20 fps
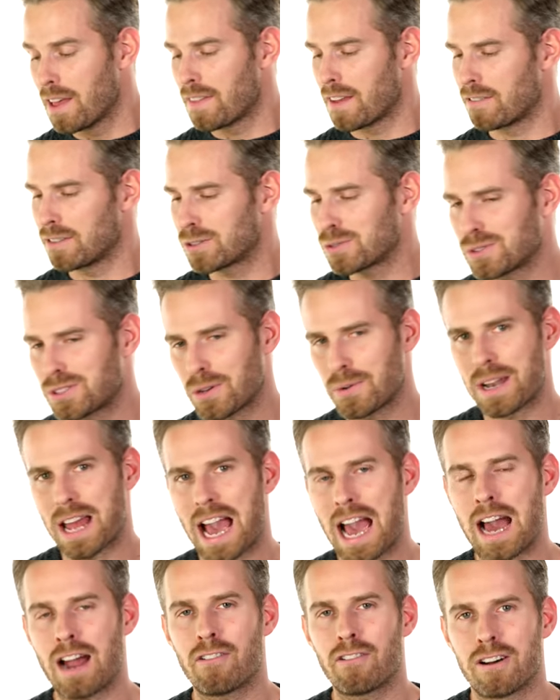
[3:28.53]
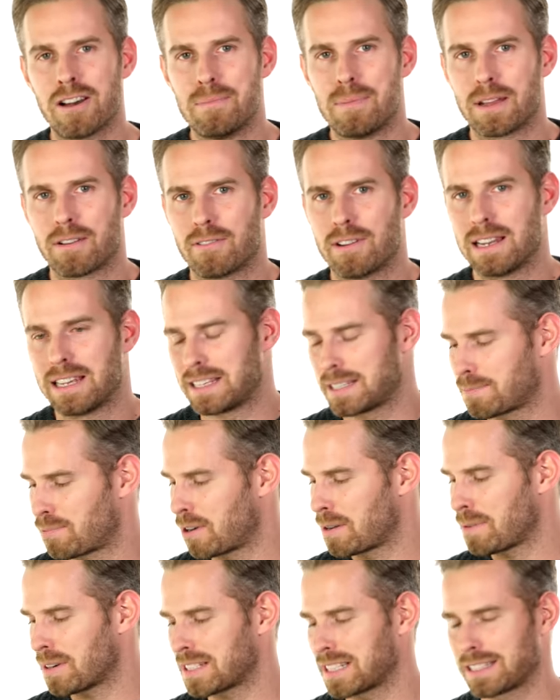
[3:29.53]
there is also an Arai being released
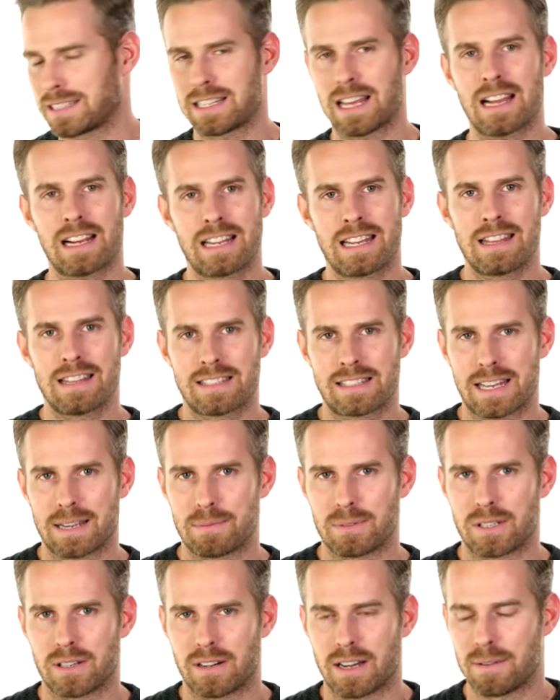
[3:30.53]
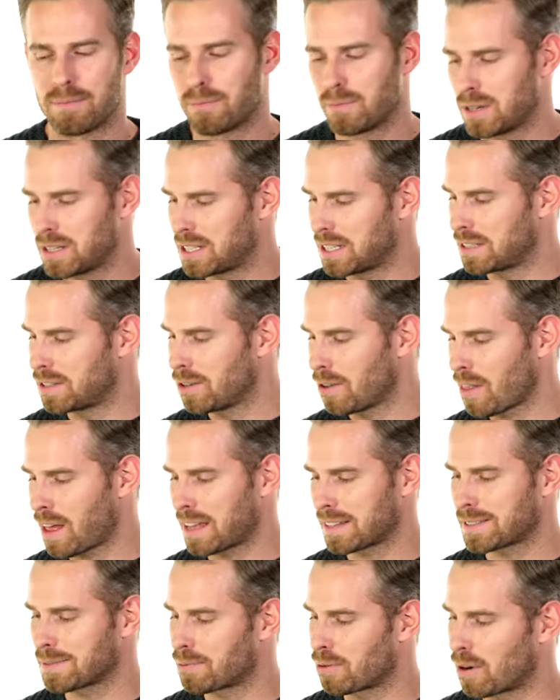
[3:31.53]
pretty much exactly at the same time, which is not
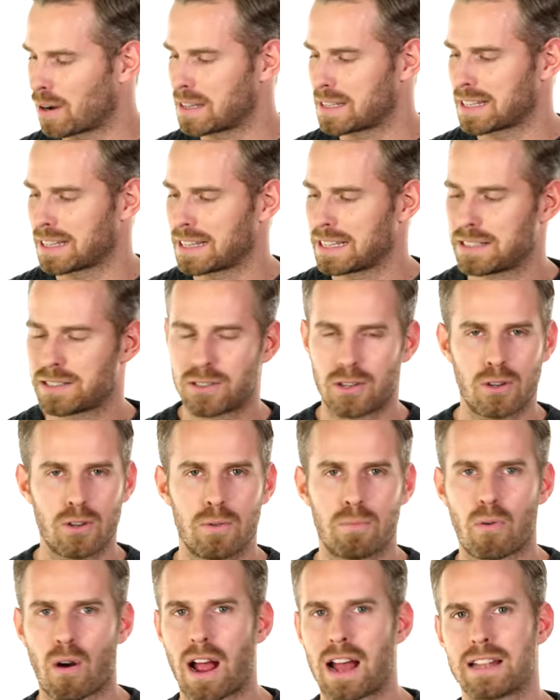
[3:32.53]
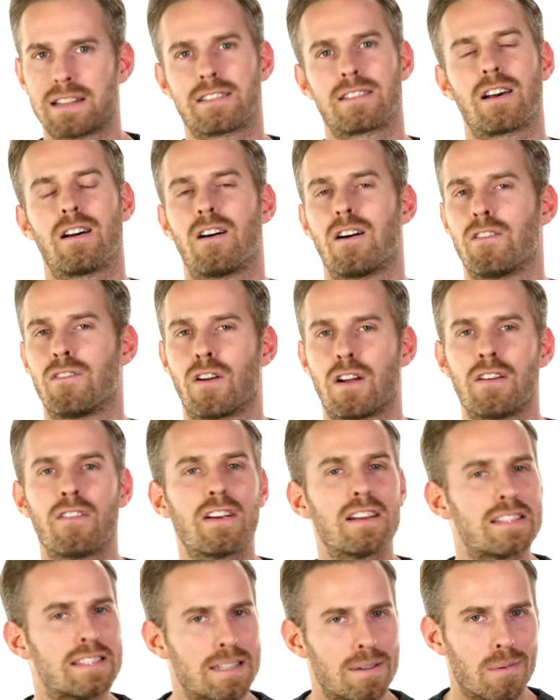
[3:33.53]
that surprising. These two brands are very,
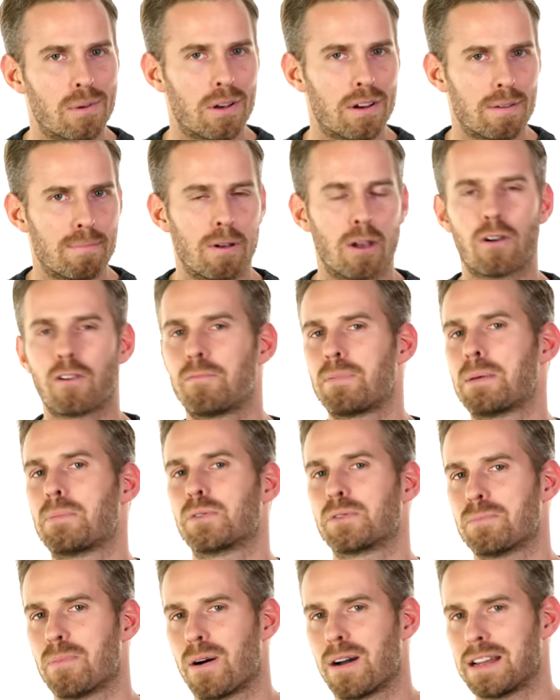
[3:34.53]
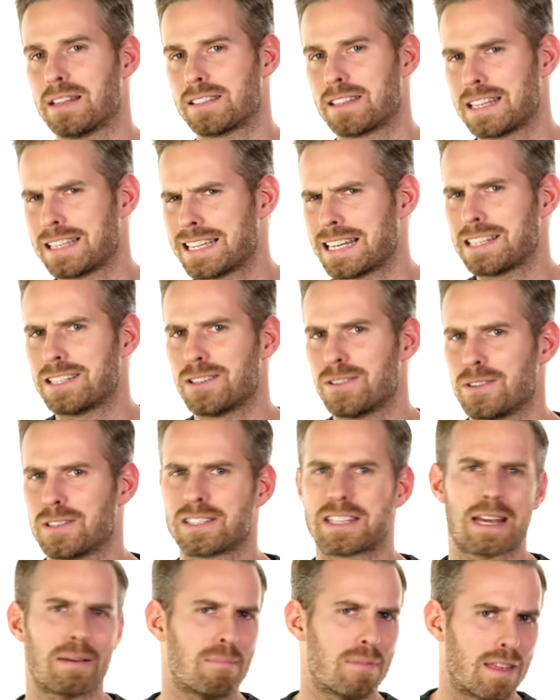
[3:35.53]
very similar in a lot of people's minds, and they tend to do the
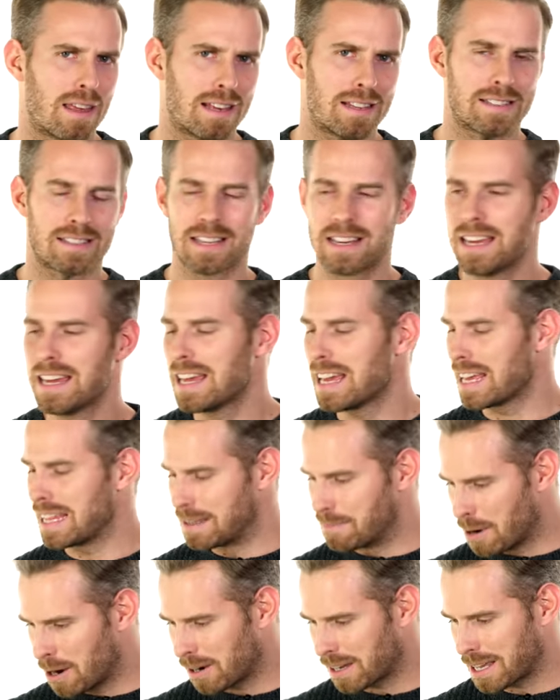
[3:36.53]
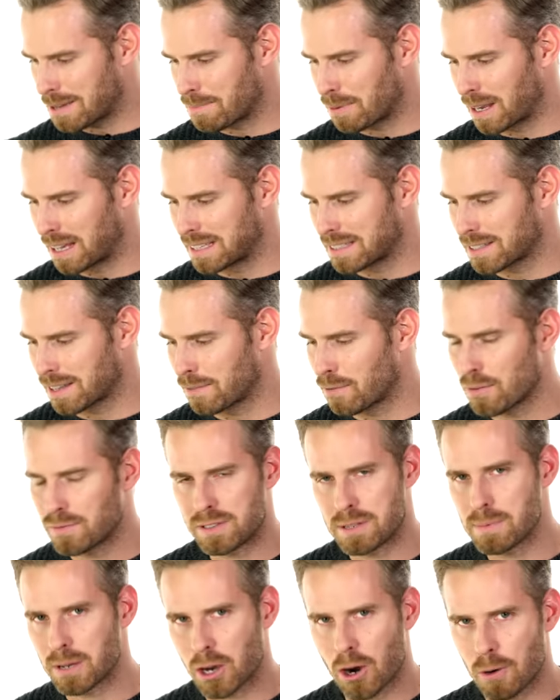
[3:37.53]
same things in the marketplace. So they've
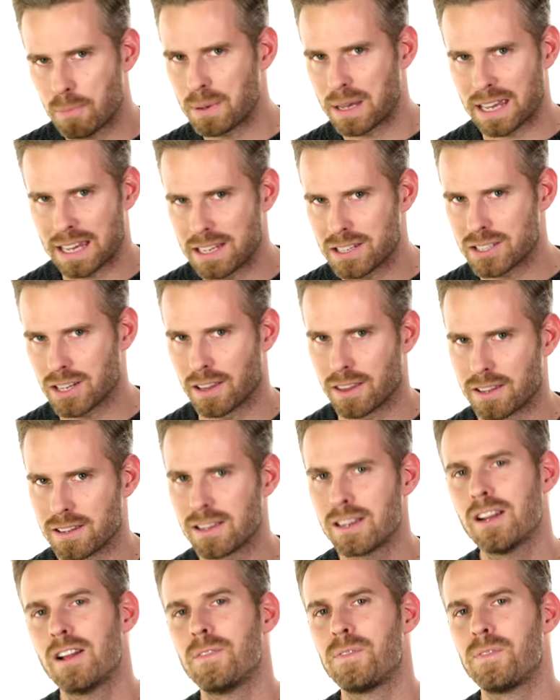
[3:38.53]
obviously been copying each other